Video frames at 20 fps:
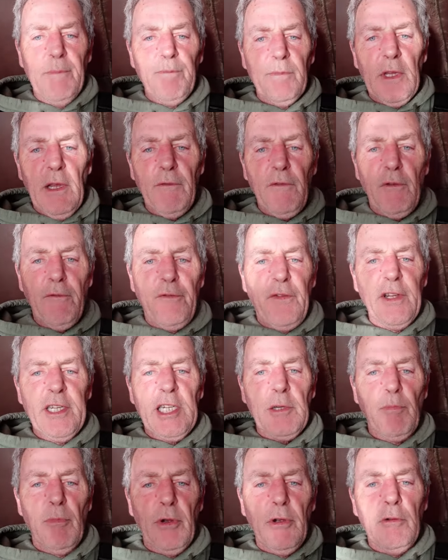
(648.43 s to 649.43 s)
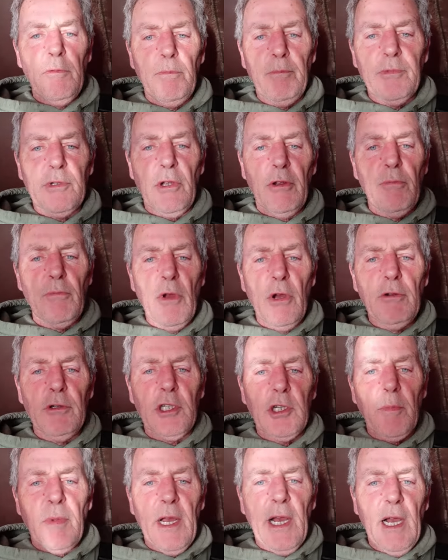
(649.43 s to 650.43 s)
And if the fish
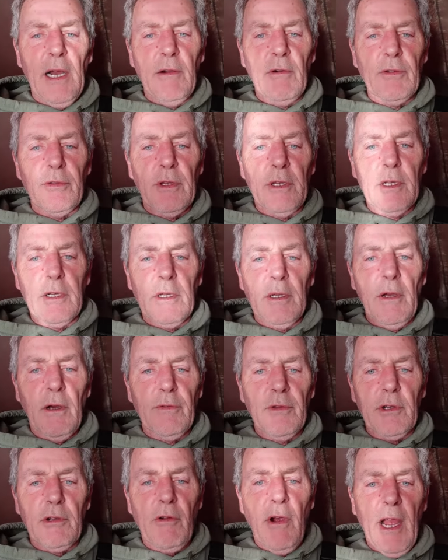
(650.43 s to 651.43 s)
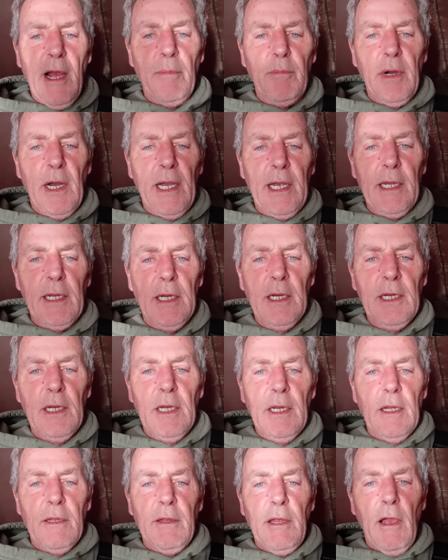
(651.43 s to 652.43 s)
mooch about on the ground bait,
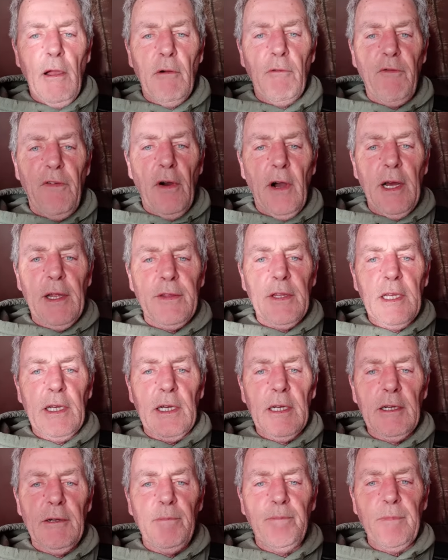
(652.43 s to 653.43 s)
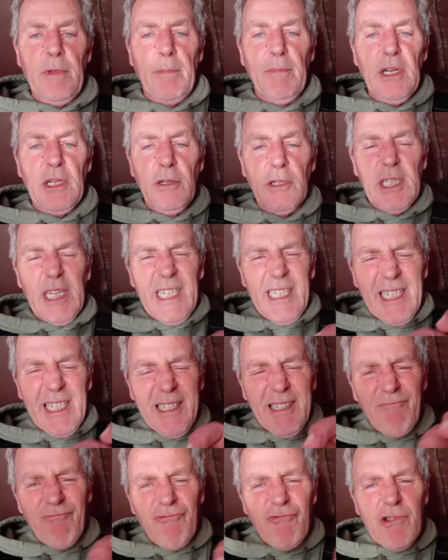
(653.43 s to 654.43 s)
they'll find the, and because
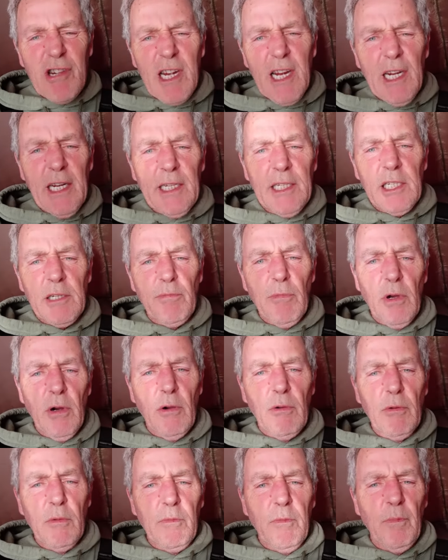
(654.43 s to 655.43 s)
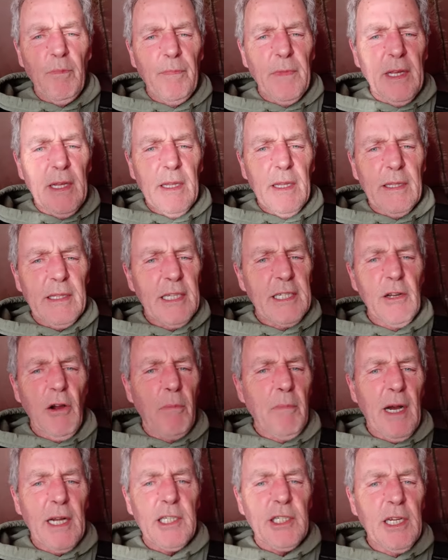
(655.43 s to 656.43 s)
it's really small, there's
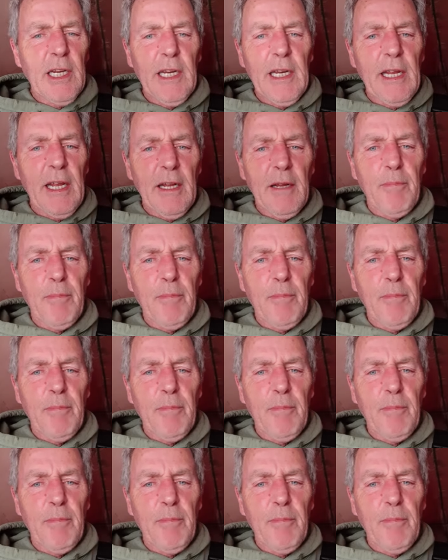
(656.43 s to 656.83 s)
not much in there.